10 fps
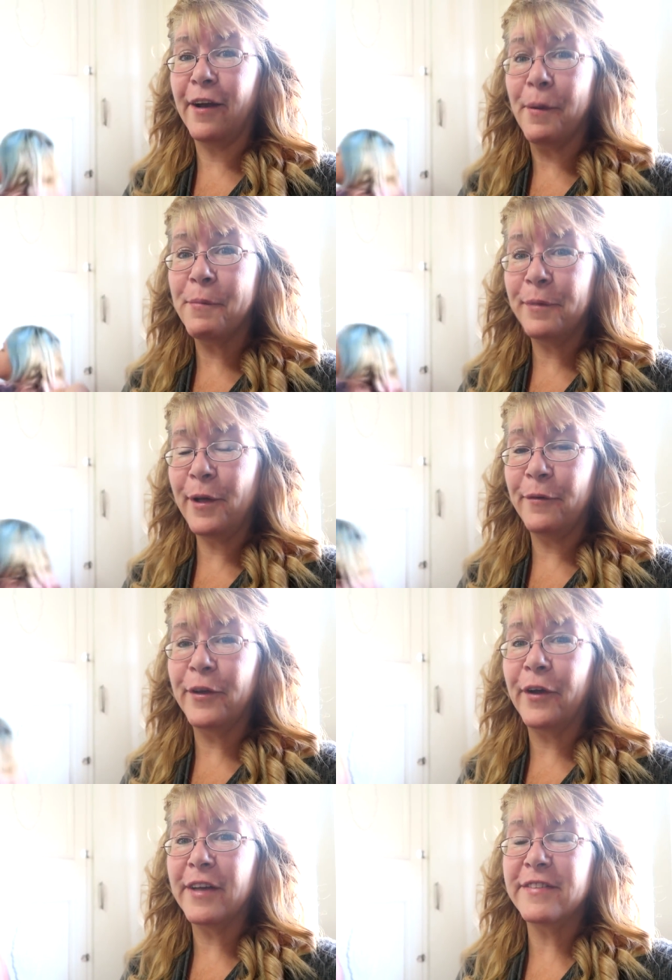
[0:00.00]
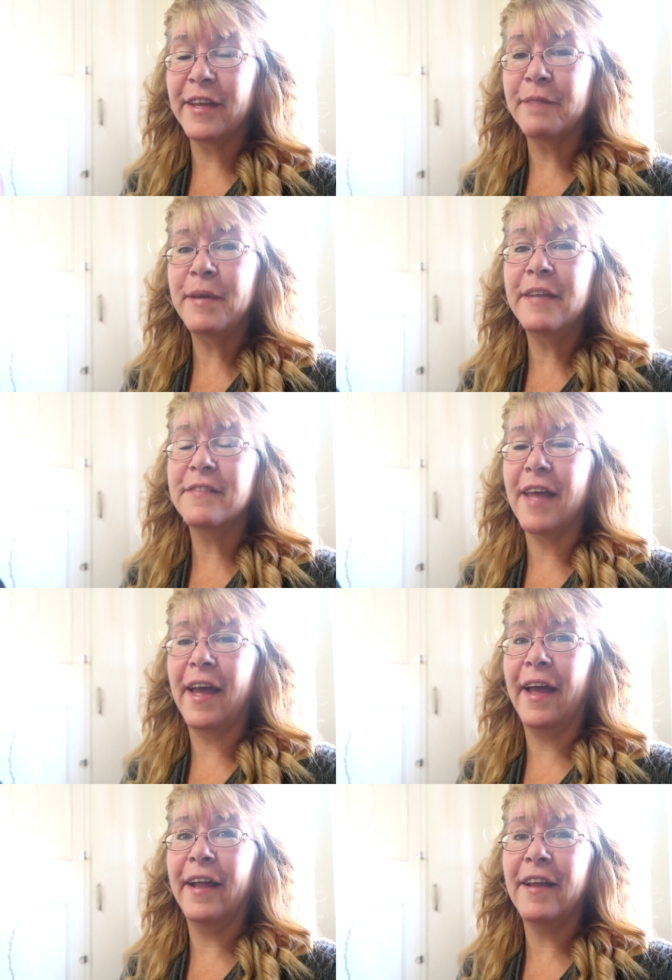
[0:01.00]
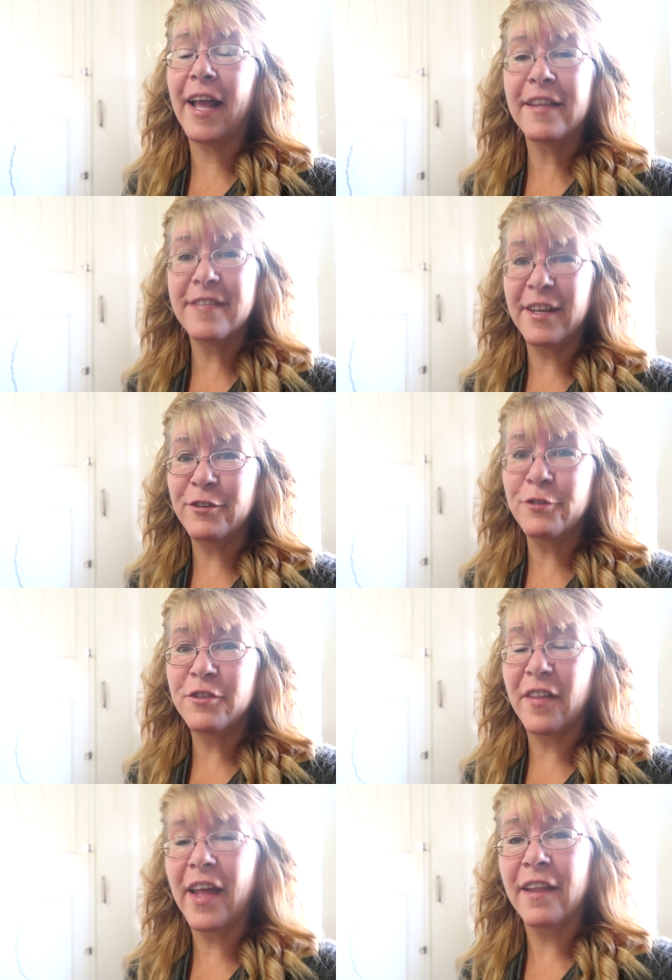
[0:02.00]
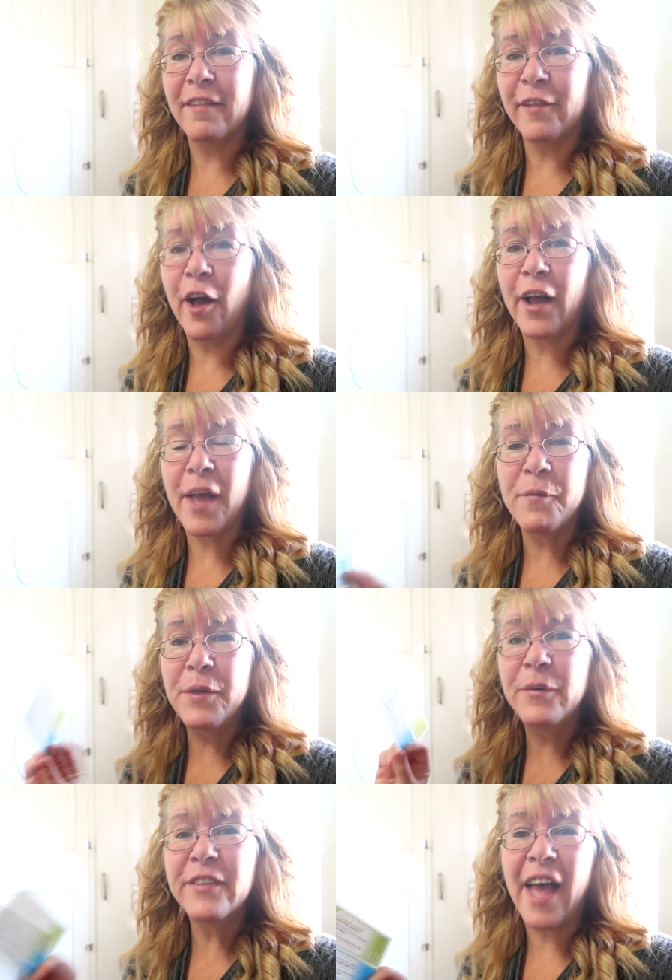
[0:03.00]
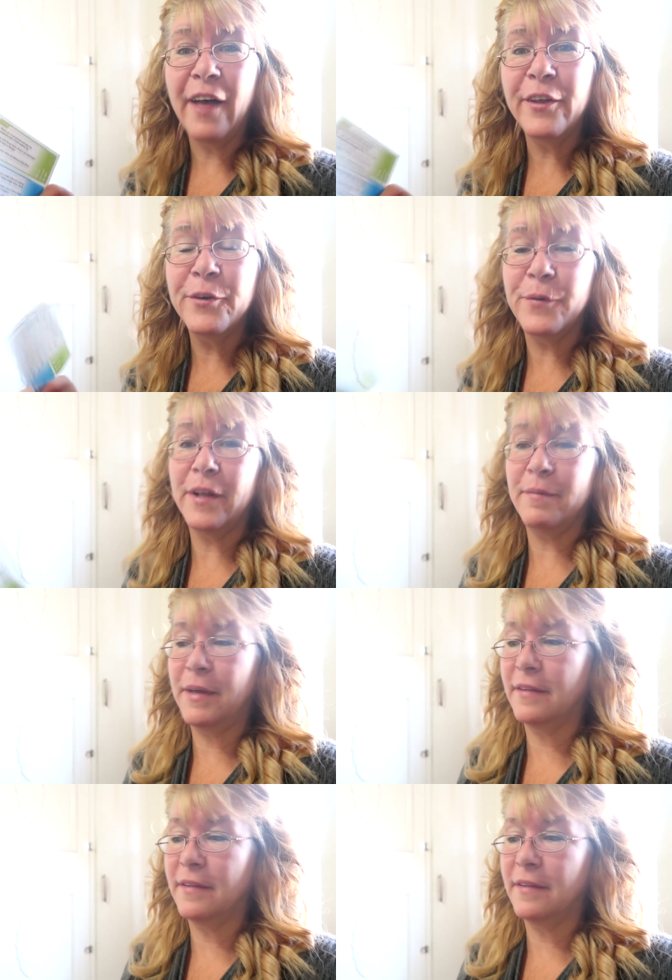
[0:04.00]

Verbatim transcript: comment below what you guys think it means, and stay tuned to the end of the vlog, and we will tell you what it